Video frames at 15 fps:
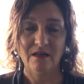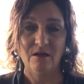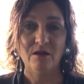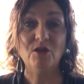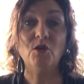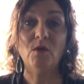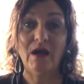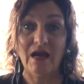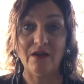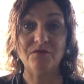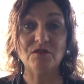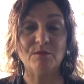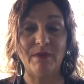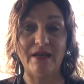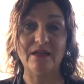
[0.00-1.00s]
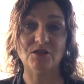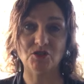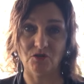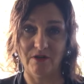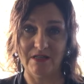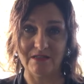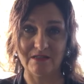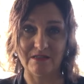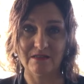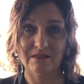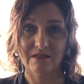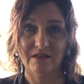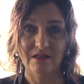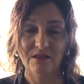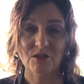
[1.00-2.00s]
You have to make a choice.
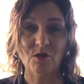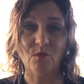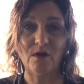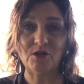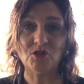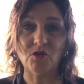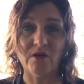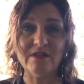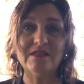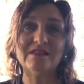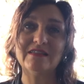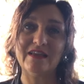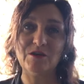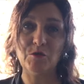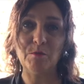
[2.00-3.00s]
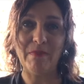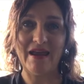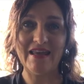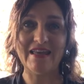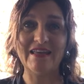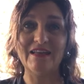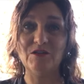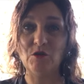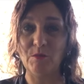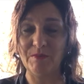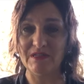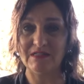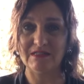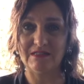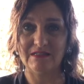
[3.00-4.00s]
So what choices are you making in your
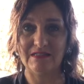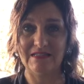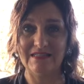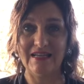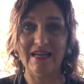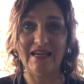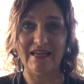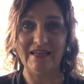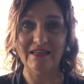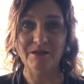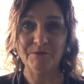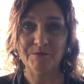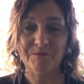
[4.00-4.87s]
business today